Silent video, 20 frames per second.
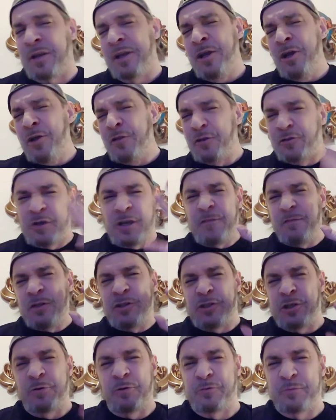Like, the TV
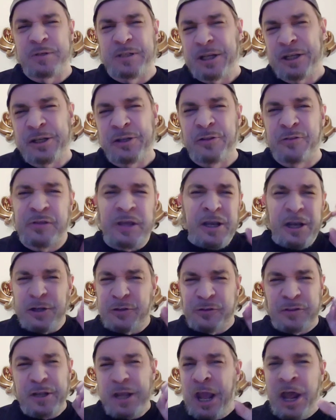show is ridiculous.
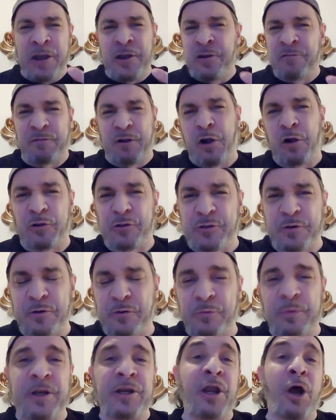It's the end of culture
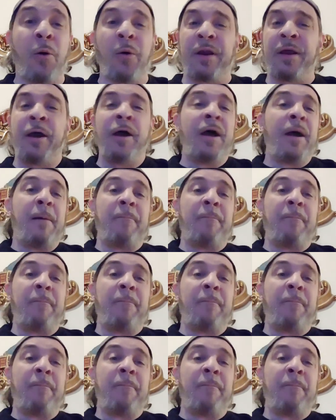as we know it.